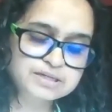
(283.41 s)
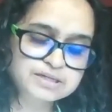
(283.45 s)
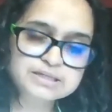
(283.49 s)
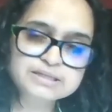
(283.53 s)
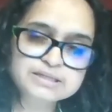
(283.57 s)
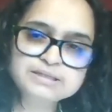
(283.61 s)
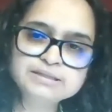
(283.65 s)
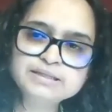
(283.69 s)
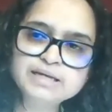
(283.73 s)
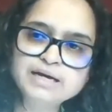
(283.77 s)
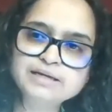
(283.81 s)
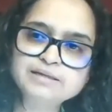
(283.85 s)

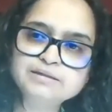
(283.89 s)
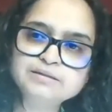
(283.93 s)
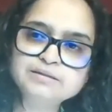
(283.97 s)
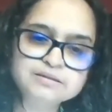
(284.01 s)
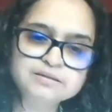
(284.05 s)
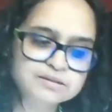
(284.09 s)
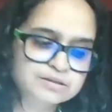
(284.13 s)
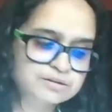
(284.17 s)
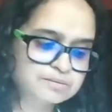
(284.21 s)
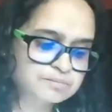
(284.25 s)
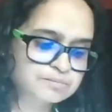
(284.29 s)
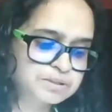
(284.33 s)
none
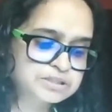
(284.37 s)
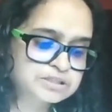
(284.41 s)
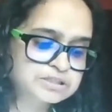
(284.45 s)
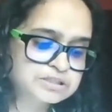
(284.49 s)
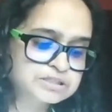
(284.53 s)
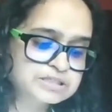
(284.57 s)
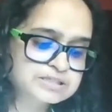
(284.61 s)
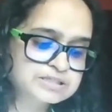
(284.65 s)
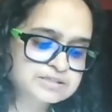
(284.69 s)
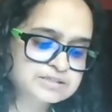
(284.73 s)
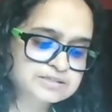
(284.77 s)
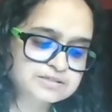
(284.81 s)
but
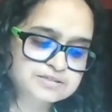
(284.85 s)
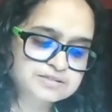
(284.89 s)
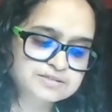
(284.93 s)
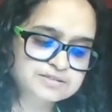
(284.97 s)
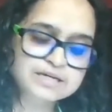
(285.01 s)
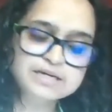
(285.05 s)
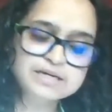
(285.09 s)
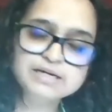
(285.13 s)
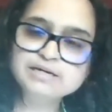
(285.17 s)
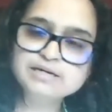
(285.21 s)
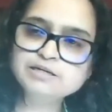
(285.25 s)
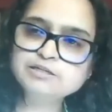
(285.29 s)
Jesus
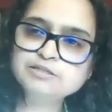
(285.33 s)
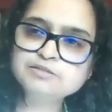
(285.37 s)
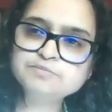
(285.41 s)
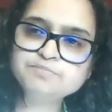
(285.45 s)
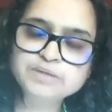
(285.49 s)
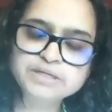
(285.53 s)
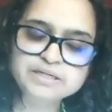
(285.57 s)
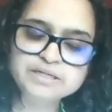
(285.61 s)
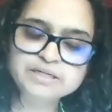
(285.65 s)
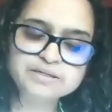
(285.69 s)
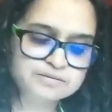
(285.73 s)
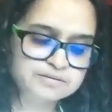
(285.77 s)
heard
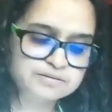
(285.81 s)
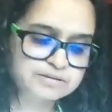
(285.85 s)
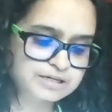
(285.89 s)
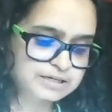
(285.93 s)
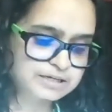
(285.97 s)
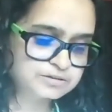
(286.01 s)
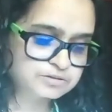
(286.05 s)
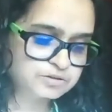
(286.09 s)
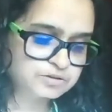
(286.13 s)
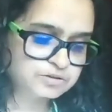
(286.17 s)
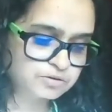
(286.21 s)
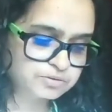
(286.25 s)
me,"
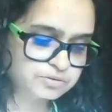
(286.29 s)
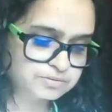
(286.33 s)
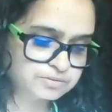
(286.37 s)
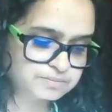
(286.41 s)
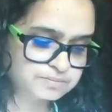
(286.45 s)
end quote.